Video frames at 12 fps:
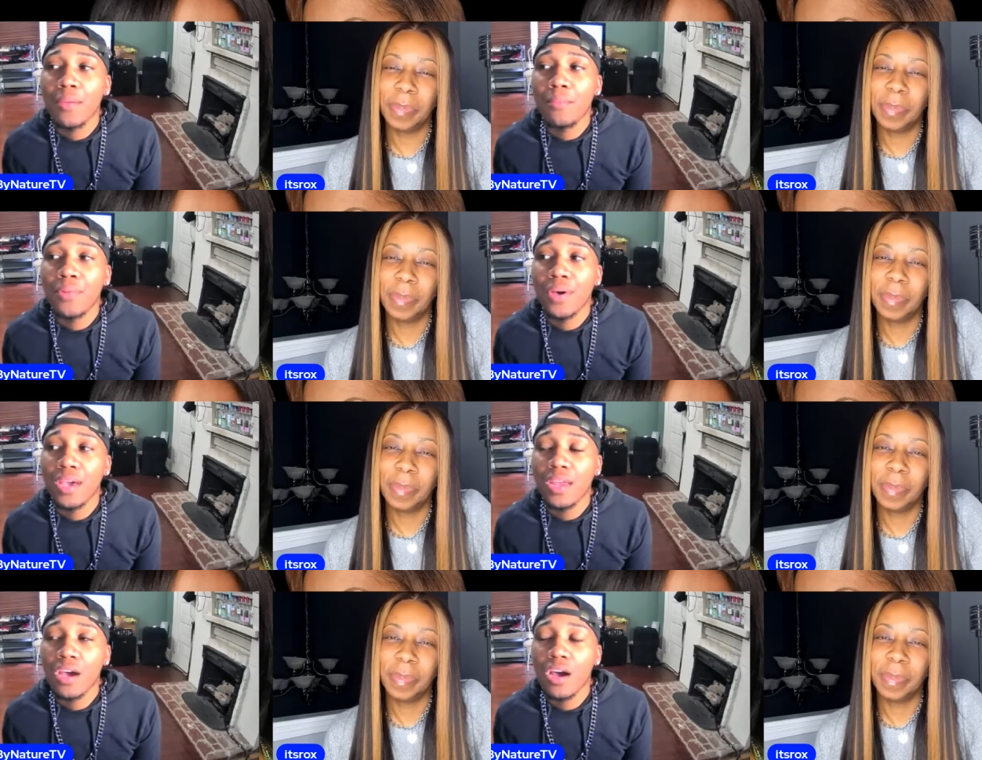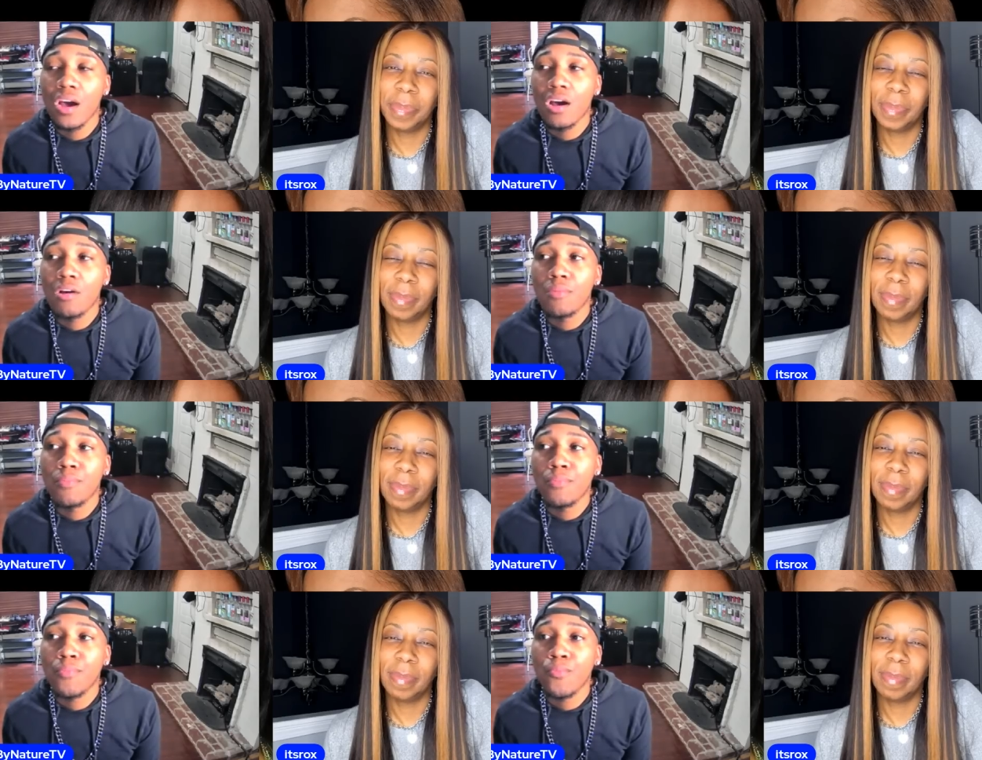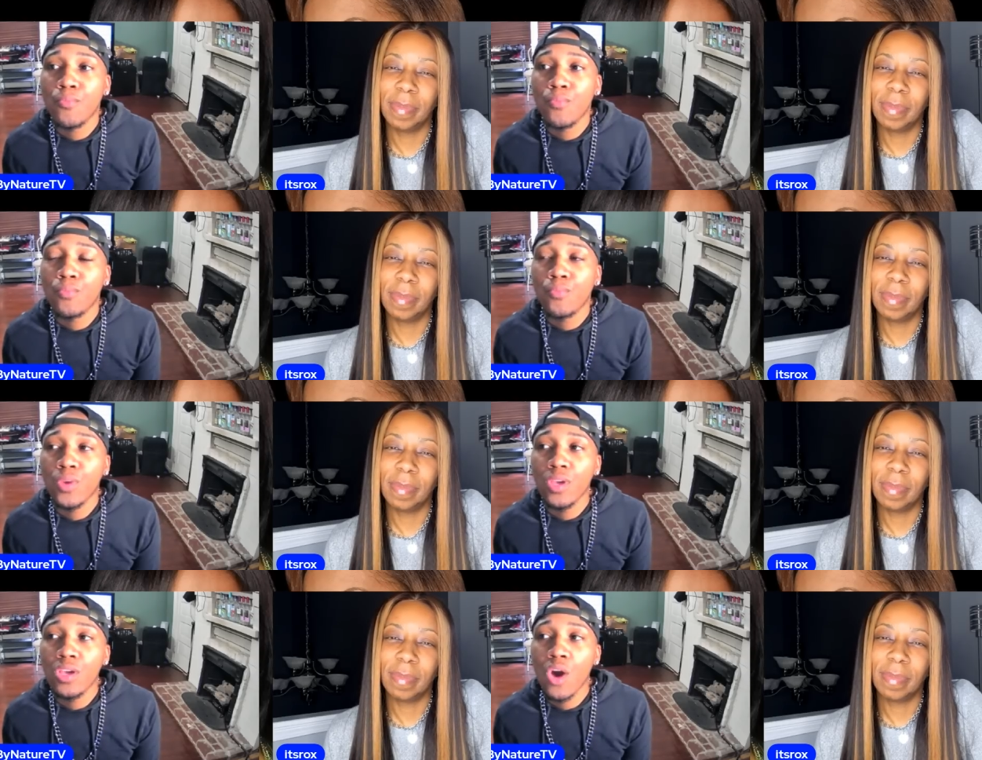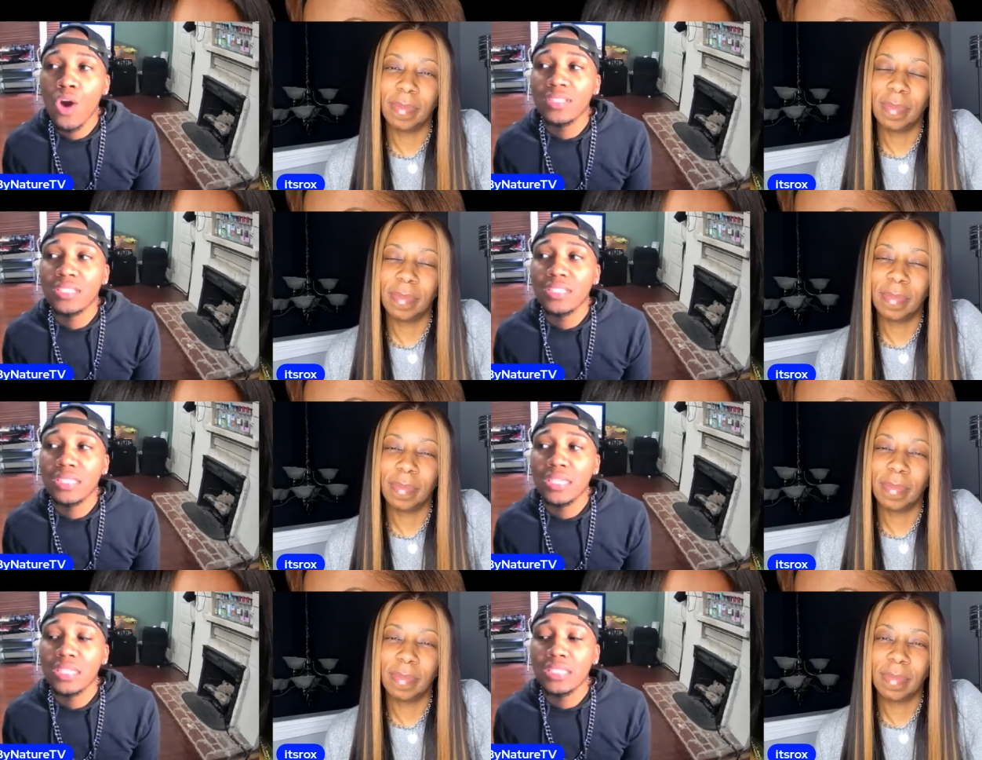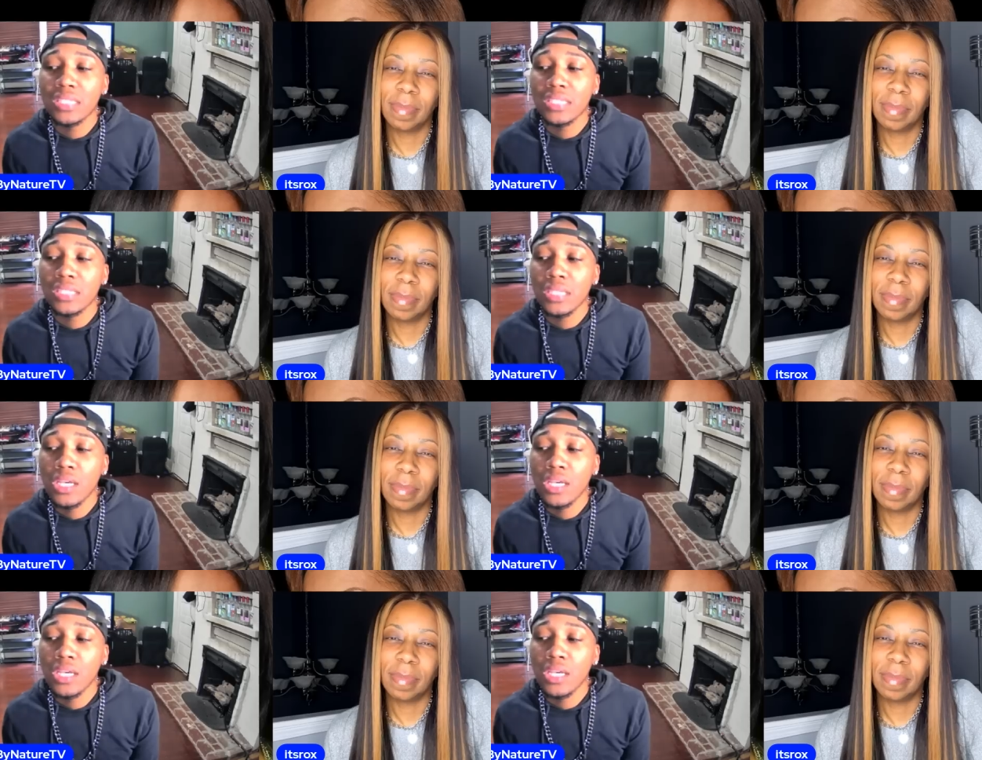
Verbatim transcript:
Speaker 1: But um, we go into season